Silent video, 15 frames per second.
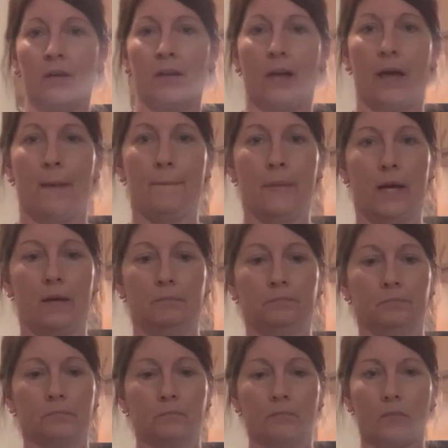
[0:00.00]
Okay, but
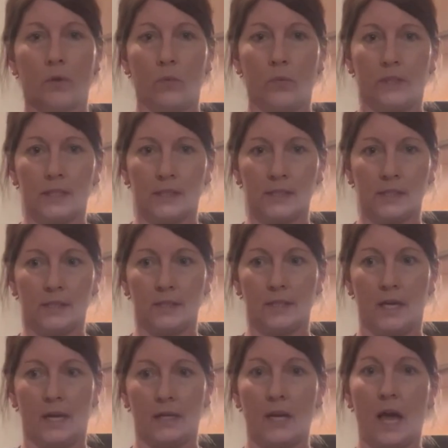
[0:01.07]
when this gets
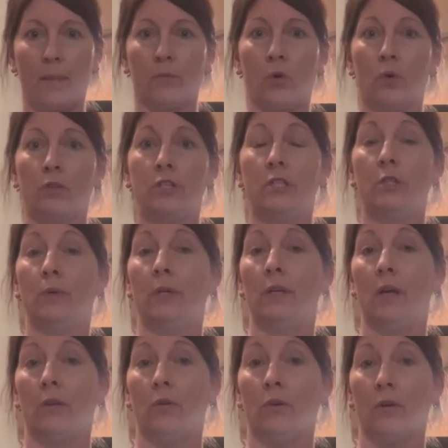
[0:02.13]
done, I'm going to do
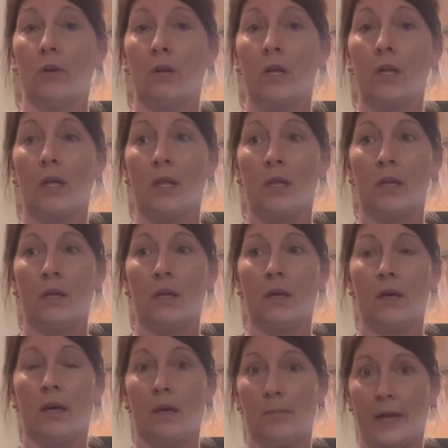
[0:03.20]
another
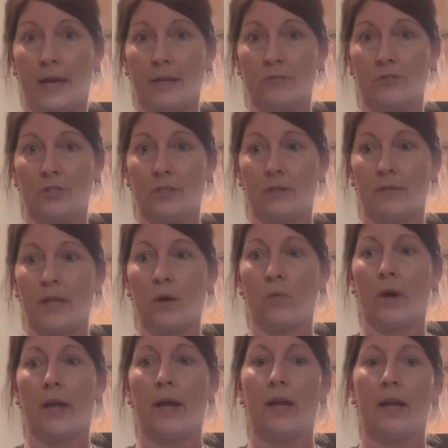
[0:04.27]
batch. That
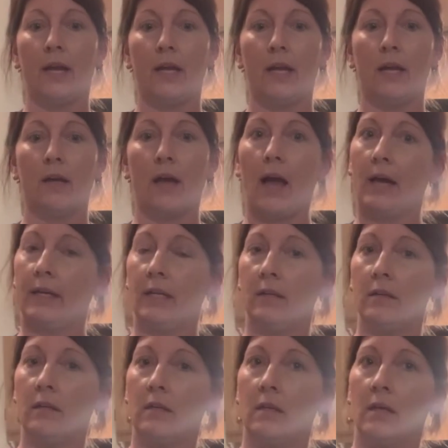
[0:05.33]
way I
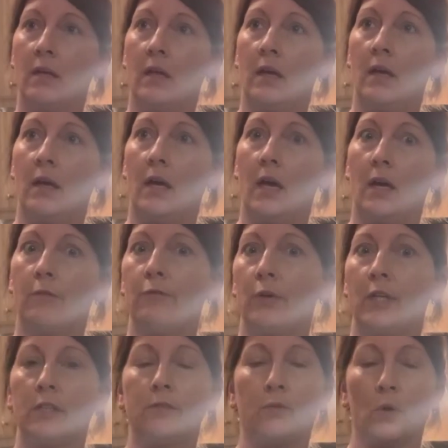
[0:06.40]
can
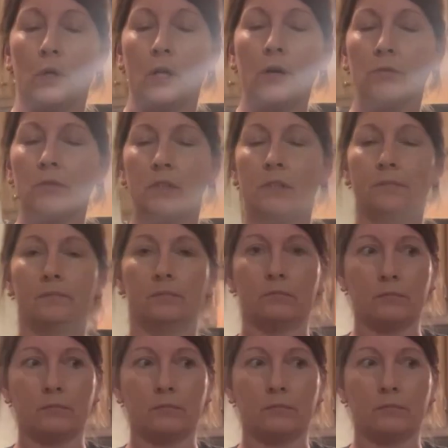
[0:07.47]
freeze 4 loaves.